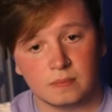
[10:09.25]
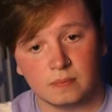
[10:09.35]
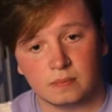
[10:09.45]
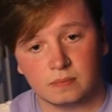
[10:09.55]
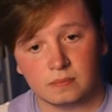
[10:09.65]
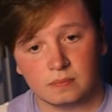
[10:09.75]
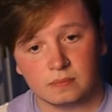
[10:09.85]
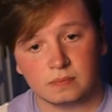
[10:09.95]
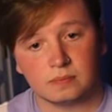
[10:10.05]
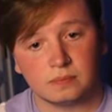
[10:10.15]

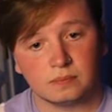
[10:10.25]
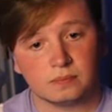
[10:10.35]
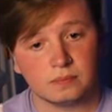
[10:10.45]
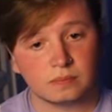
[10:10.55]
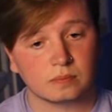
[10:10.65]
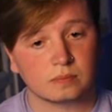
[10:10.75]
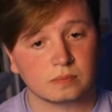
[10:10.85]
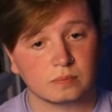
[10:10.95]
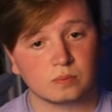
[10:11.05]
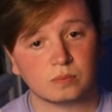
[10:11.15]

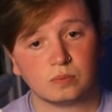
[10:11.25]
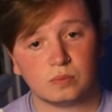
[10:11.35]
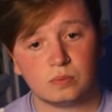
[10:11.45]
No words are spoken by the person on screen.